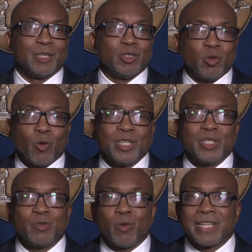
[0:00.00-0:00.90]

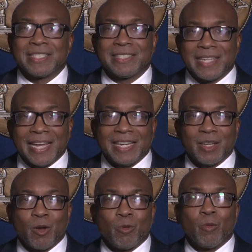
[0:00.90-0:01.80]
Georgians want a state
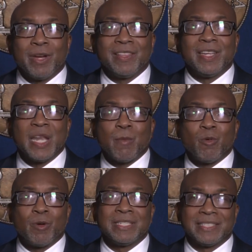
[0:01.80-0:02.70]
where we're the
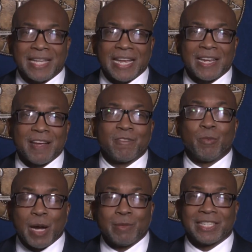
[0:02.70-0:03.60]
#1 state for
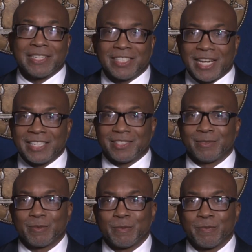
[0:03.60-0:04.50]
public education.
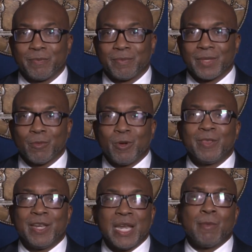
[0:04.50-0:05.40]
We're
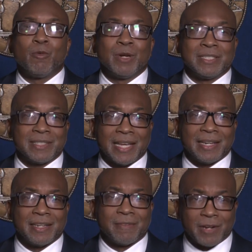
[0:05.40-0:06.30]
the #1
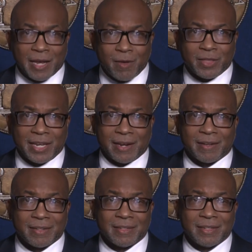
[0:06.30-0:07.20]
state for health care,
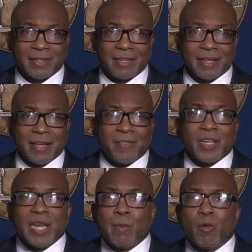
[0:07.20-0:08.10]

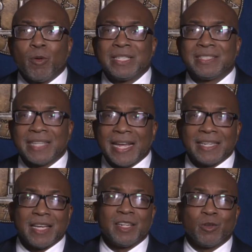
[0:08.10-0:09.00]
the #1
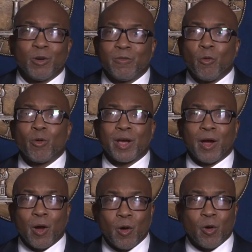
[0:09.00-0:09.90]
state to afford a
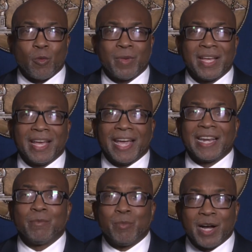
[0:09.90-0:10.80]
home, and
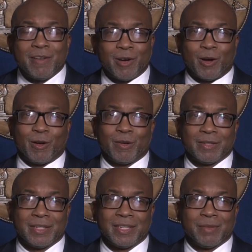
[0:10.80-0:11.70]
above all,
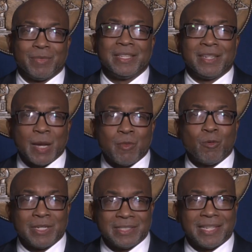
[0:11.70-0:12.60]
be the
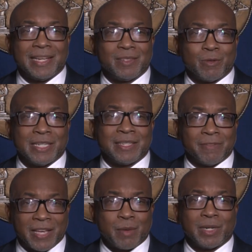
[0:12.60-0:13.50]
#1 state to raise a
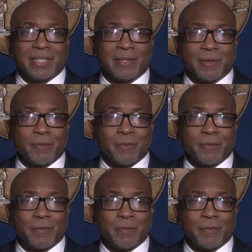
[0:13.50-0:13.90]
family.